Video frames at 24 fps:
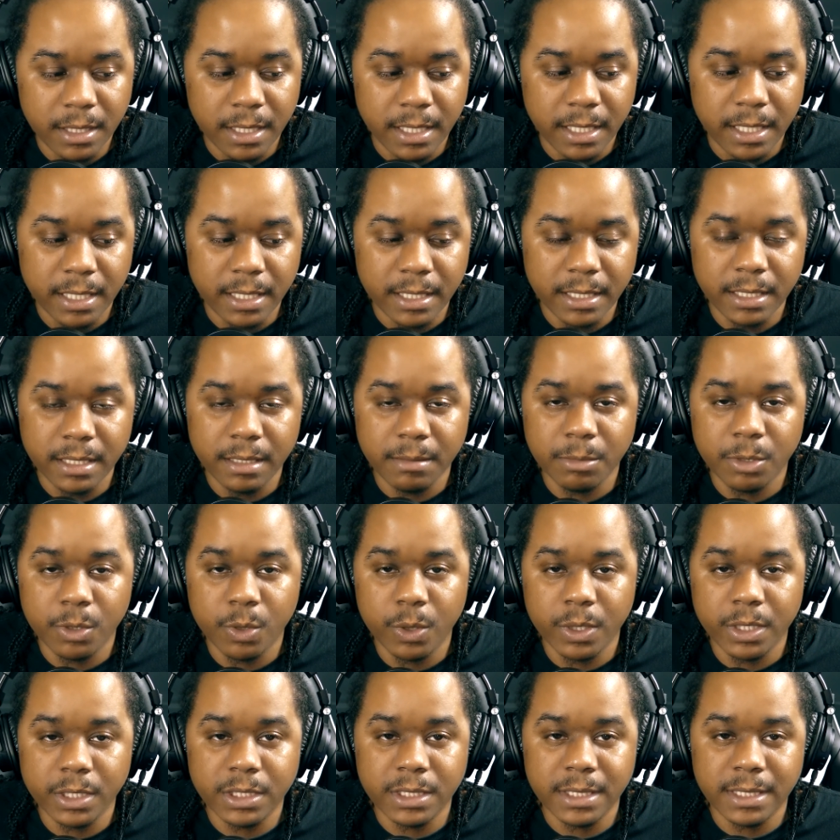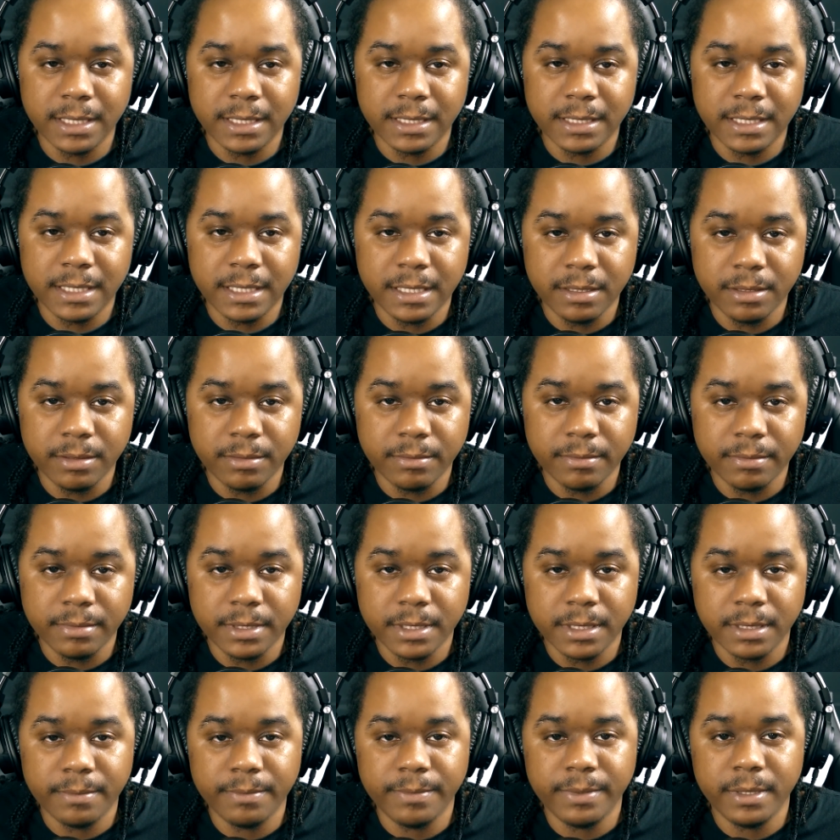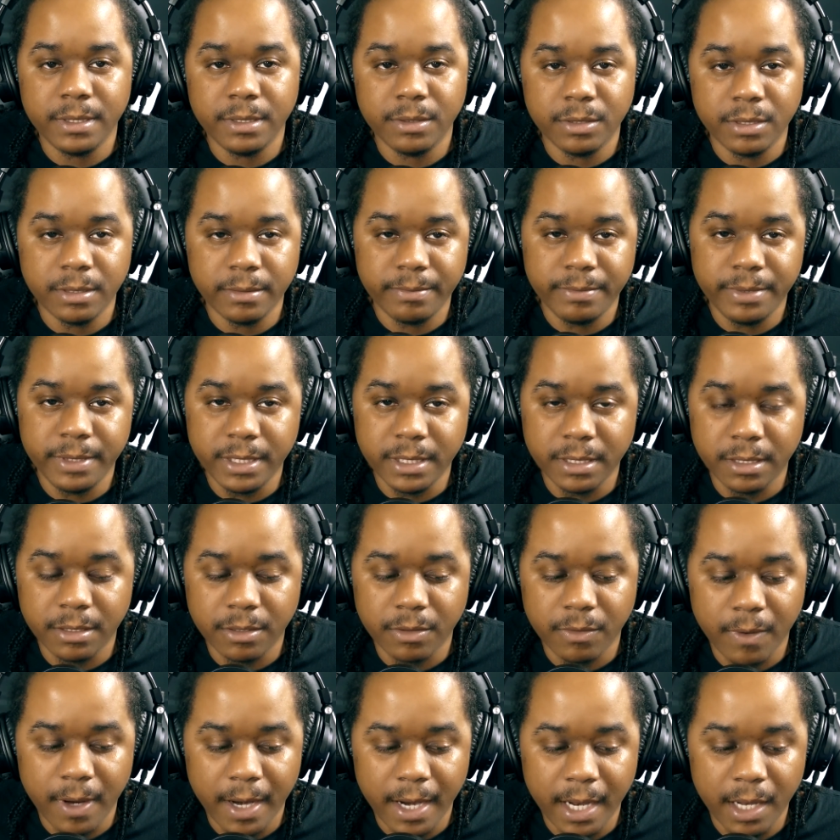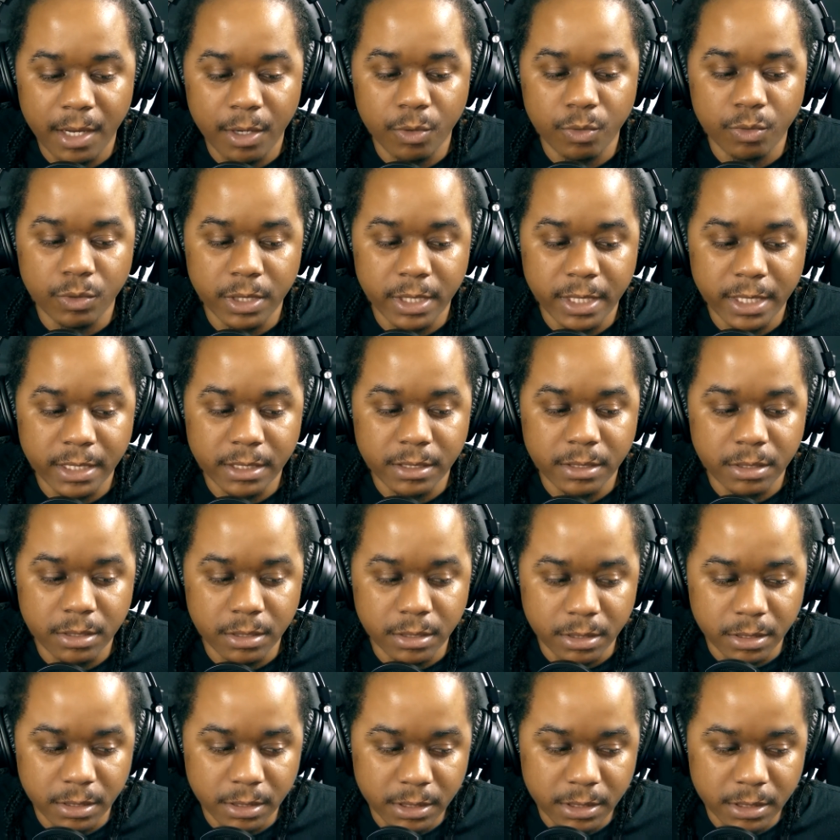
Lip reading: And I'm going to attempt to build a beat around his hook.